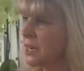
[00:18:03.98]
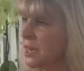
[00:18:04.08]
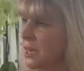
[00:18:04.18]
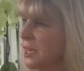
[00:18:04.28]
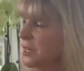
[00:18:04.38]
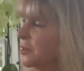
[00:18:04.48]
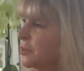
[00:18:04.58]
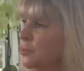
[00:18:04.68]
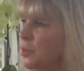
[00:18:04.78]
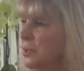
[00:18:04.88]
night
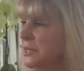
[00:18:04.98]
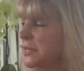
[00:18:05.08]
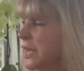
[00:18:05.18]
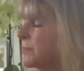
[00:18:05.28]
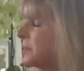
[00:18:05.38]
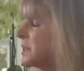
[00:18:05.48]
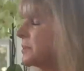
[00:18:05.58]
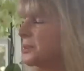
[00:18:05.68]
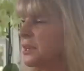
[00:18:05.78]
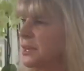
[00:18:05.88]
on WhatsApp because
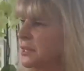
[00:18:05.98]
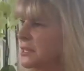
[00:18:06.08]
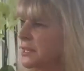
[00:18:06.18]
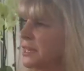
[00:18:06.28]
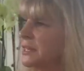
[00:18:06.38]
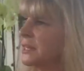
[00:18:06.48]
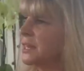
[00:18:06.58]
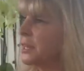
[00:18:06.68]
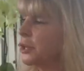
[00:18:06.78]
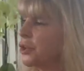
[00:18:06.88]
I'm on the other side of the
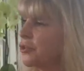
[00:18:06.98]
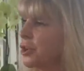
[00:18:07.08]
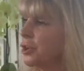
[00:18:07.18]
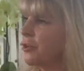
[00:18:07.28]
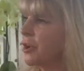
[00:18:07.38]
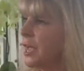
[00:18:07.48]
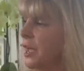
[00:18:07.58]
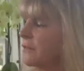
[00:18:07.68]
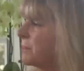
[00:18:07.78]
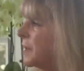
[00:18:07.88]
country, or I
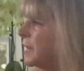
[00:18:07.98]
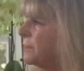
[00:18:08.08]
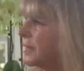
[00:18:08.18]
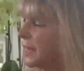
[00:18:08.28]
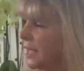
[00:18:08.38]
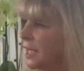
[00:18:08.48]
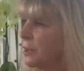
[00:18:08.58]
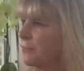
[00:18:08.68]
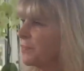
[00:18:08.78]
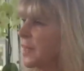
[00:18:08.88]
have a baby
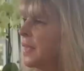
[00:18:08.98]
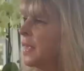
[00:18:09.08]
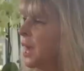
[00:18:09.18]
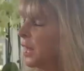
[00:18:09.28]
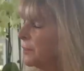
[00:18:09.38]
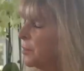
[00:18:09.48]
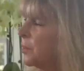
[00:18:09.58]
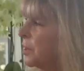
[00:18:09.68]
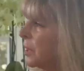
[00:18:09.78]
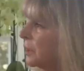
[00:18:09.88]
cam and I'm at
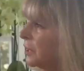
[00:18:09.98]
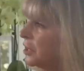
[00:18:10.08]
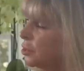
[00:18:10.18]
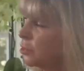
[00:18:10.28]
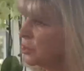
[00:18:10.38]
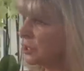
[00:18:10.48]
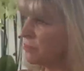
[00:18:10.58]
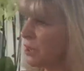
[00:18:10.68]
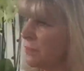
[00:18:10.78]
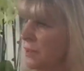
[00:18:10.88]
work and I talk to
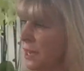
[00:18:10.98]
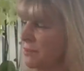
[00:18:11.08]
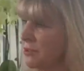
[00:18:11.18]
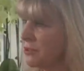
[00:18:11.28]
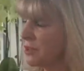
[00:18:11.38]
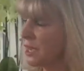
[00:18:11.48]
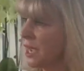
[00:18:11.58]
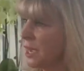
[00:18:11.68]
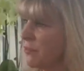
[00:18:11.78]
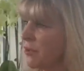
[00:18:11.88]
my baby through the
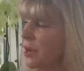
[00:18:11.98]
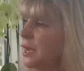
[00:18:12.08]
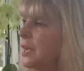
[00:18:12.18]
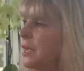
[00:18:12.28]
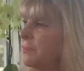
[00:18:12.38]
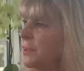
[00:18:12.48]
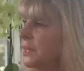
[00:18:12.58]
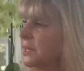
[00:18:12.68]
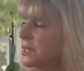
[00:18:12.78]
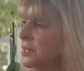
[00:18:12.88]
camera. But
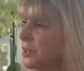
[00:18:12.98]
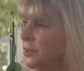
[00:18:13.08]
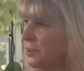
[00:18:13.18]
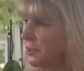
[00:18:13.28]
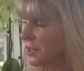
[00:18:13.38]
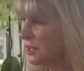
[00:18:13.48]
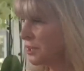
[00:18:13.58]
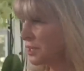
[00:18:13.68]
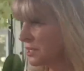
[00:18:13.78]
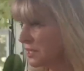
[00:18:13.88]
it's not
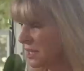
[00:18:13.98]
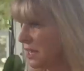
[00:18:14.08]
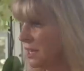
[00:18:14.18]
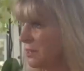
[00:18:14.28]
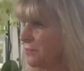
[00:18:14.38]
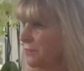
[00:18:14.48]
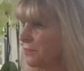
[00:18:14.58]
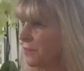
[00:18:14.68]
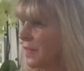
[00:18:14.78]
the same.